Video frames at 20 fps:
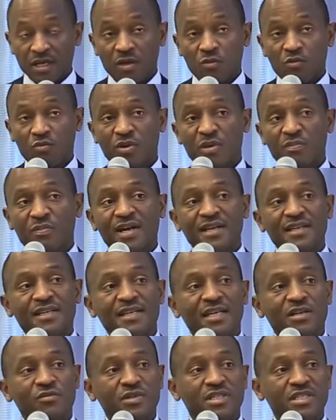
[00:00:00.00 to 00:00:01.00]
We
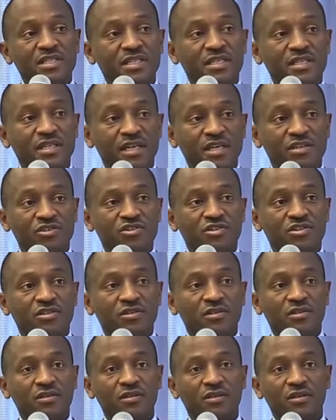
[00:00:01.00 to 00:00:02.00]
partnered with
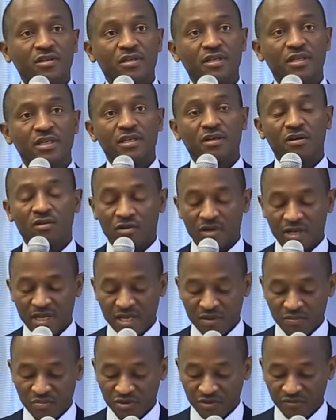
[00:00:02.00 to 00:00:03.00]
CDH on
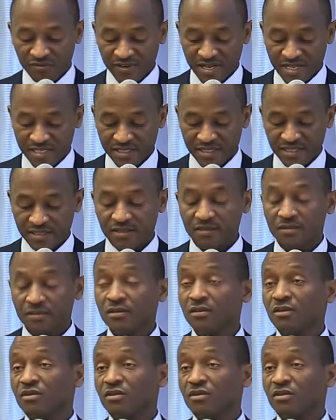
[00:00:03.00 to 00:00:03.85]
April 1st